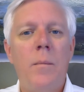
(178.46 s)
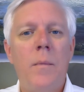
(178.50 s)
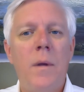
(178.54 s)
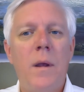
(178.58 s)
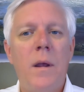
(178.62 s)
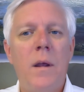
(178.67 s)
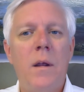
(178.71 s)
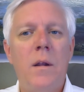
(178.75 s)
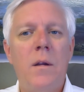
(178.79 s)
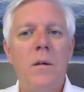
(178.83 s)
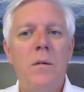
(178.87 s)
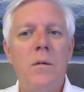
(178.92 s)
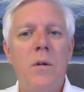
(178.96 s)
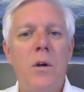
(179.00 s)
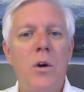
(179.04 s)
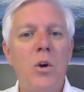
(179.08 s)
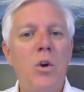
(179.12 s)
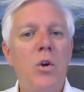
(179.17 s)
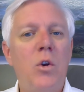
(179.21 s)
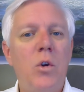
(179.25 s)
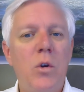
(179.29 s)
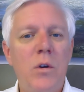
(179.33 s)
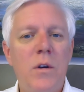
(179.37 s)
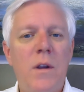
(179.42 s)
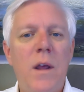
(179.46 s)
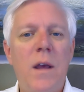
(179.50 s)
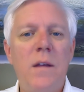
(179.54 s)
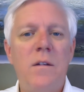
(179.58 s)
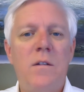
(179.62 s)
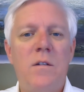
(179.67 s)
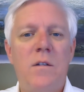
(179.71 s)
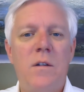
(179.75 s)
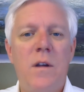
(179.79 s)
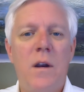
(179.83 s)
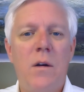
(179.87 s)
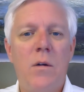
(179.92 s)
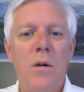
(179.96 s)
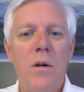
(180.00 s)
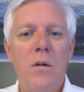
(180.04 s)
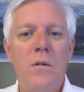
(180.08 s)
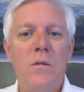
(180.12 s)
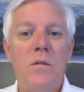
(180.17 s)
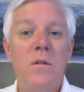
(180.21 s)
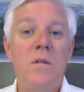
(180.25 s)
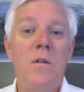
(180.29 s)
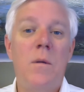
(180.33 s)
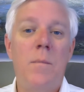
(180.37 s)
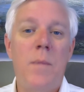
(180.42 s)
In good case
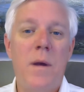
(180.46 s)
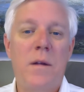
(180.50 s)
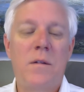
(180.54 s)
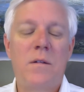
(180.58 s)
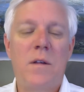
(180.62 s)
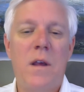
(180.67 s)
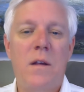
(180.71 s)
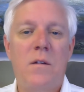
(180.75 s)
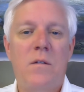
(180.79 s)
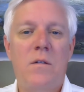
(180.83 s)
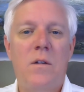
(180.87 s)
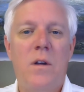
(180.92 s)
scenarios, the best case